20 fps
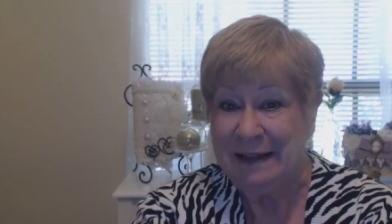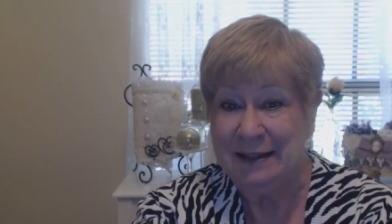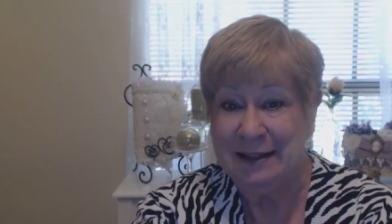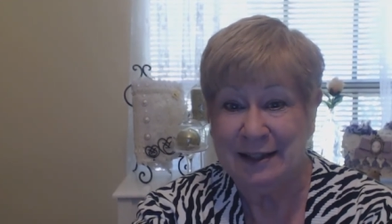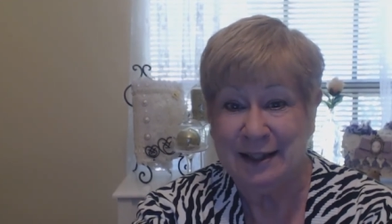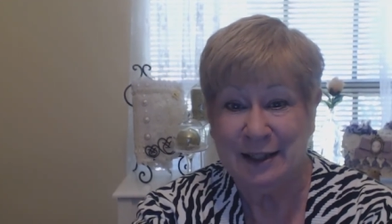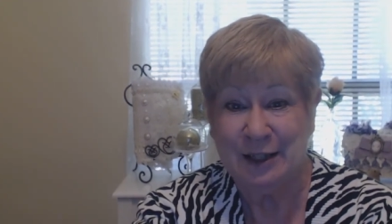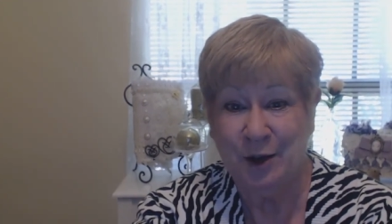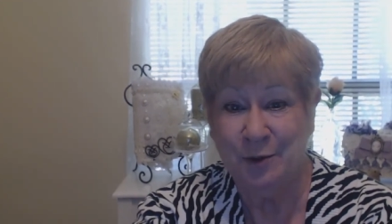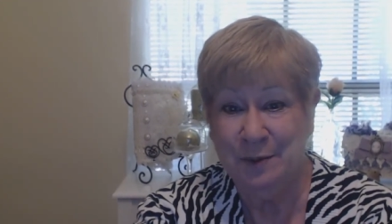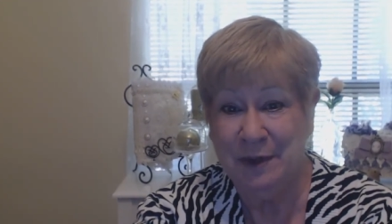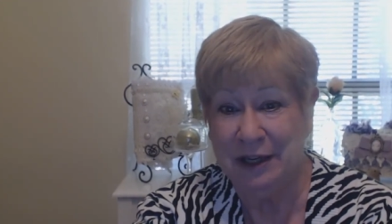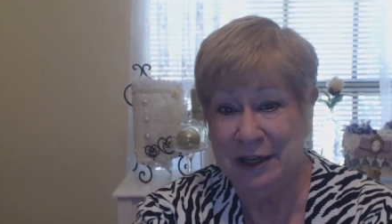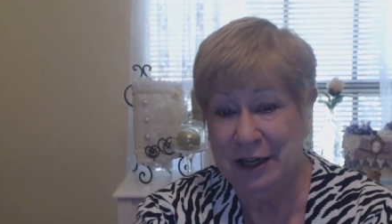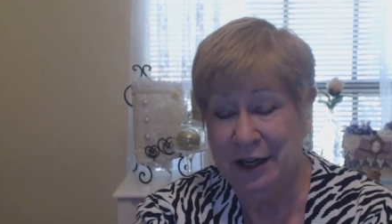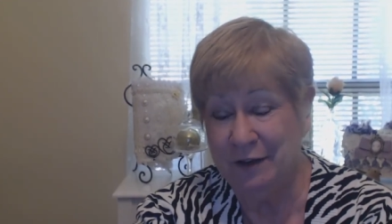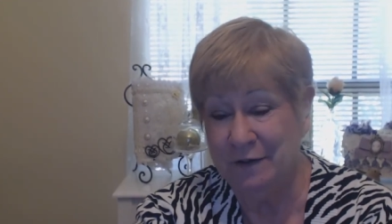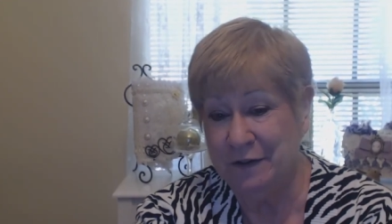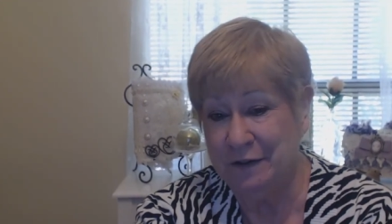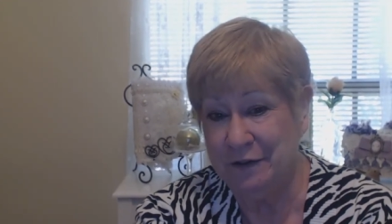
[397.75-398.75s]
so
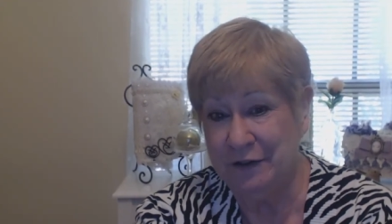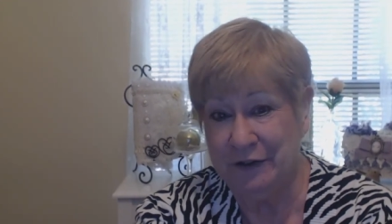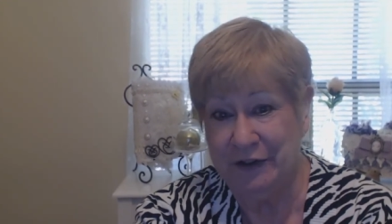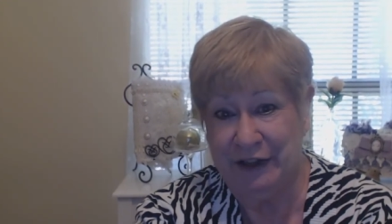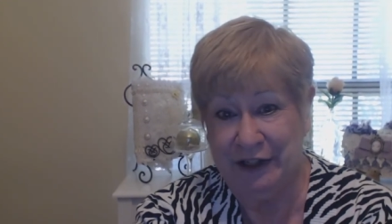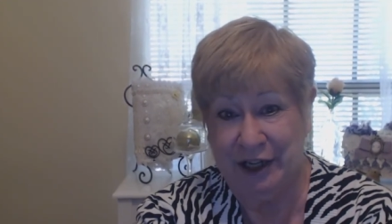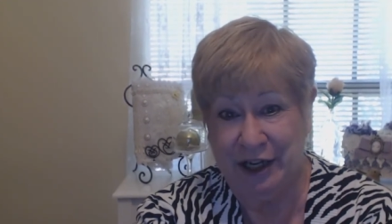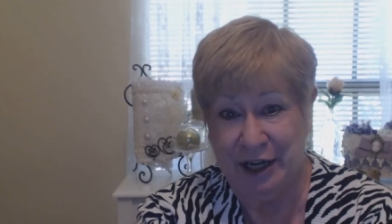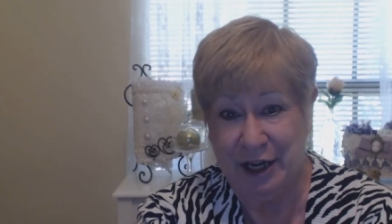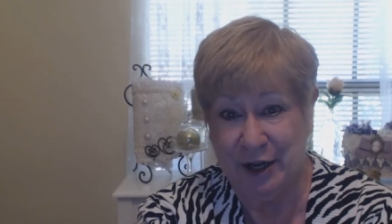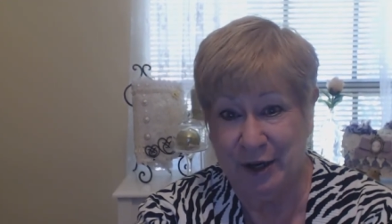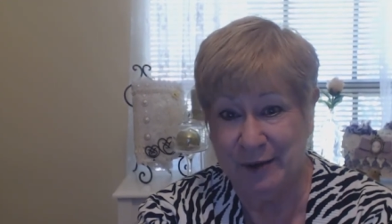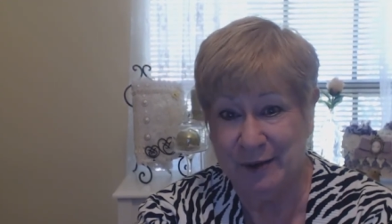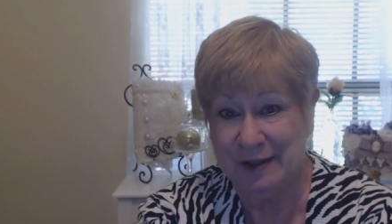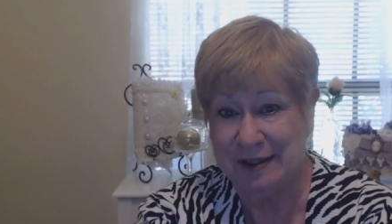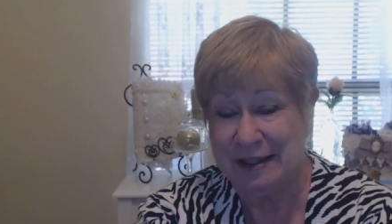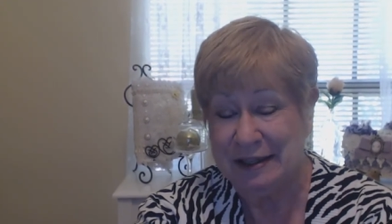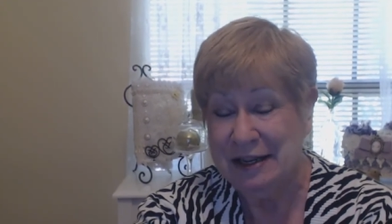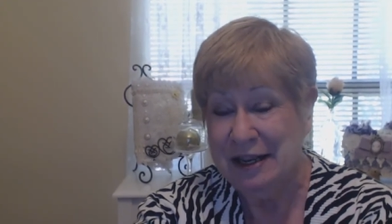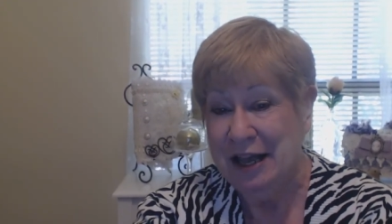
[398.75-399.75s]
many of the
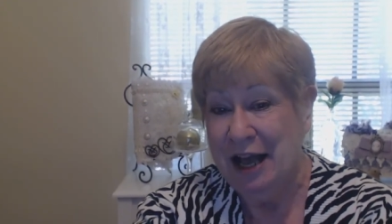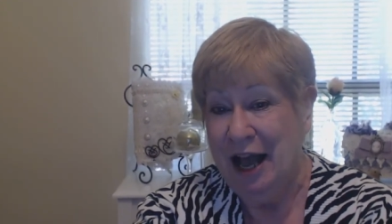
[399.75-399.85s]
videos.